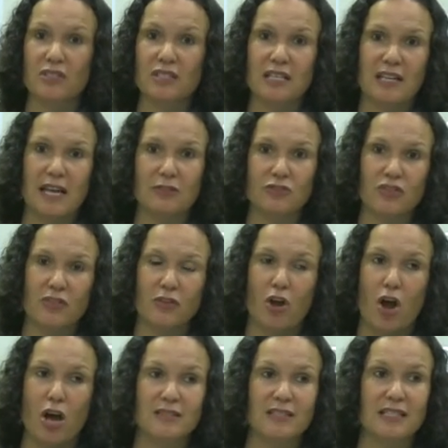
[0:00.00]
$10 to their
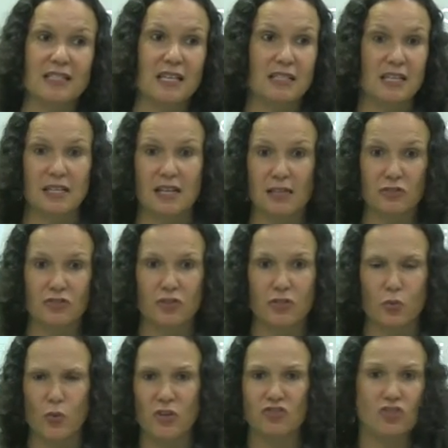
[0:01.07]
causes, and $10 to
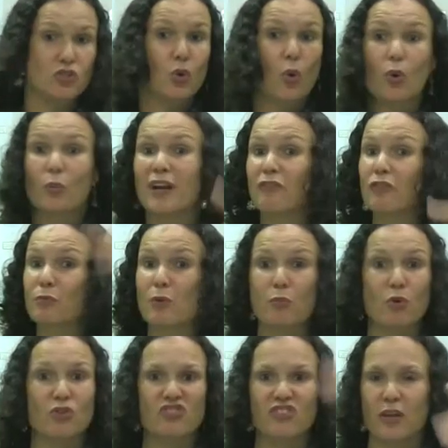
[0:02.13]
their wishes, or whatever
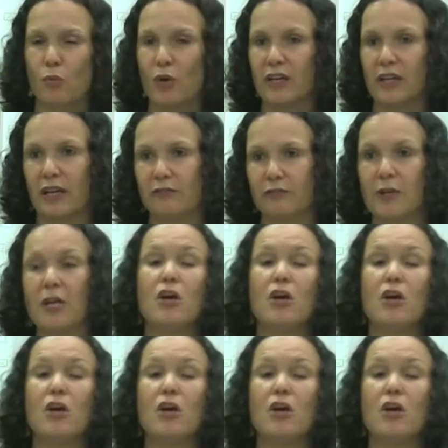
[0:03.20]
proportion they want to give.